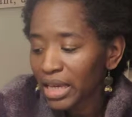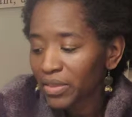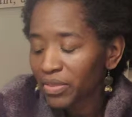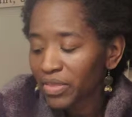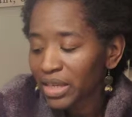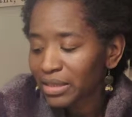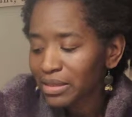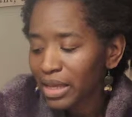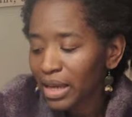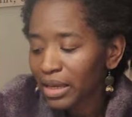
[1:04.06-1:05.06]
and
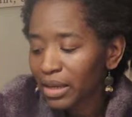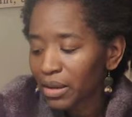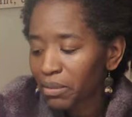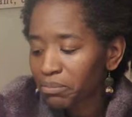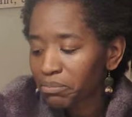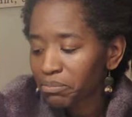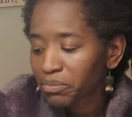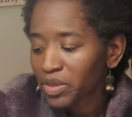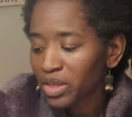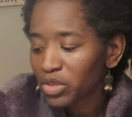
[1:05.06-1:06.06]
things like,
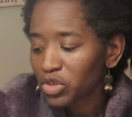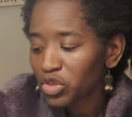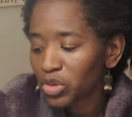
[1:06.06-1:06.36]
do